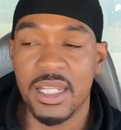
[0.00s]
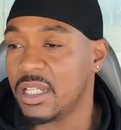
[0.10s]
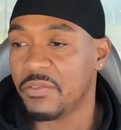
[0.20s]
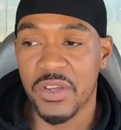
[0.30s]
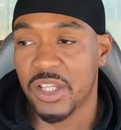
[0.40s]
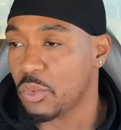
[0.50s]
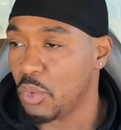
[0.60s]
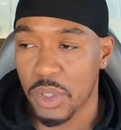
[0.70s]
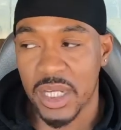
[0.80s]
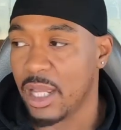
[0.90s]
an
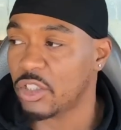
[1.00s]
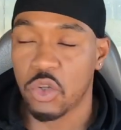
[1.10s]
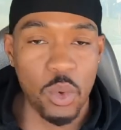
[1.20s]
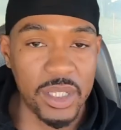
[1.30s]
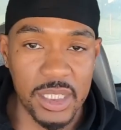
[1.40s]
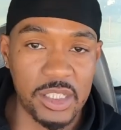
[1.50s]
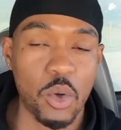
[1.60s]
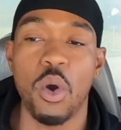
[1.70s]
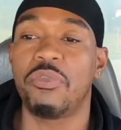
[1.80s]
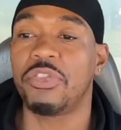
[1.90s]
individual in their
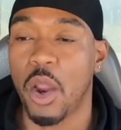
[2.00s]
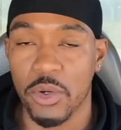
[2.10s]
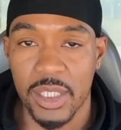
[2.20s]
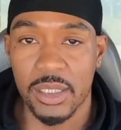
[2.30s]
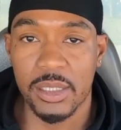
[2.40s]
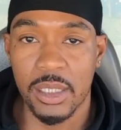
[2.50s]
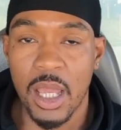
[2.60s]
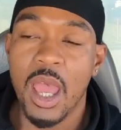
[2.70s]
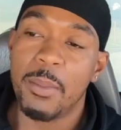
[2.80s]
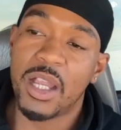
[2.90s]
20s or 30s
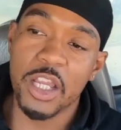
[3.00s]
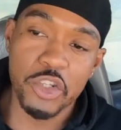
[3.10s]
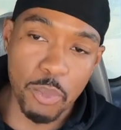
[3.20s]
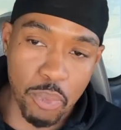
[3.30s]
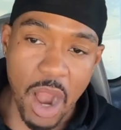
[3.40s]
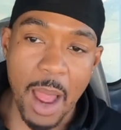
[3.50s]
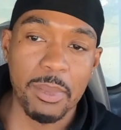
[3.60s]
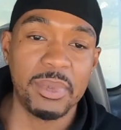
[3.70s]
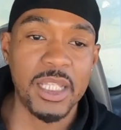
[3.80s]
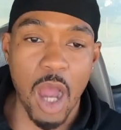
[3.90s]
because you
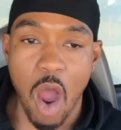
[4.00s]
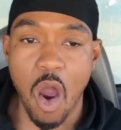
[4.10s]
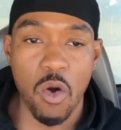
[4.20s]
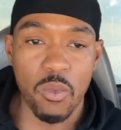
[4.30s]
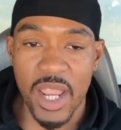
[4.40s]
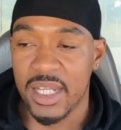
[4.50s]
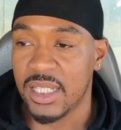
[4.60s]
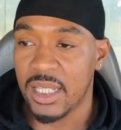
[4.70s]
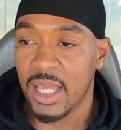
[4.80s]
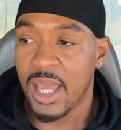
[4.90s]
probably
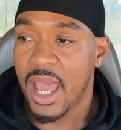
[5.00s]
already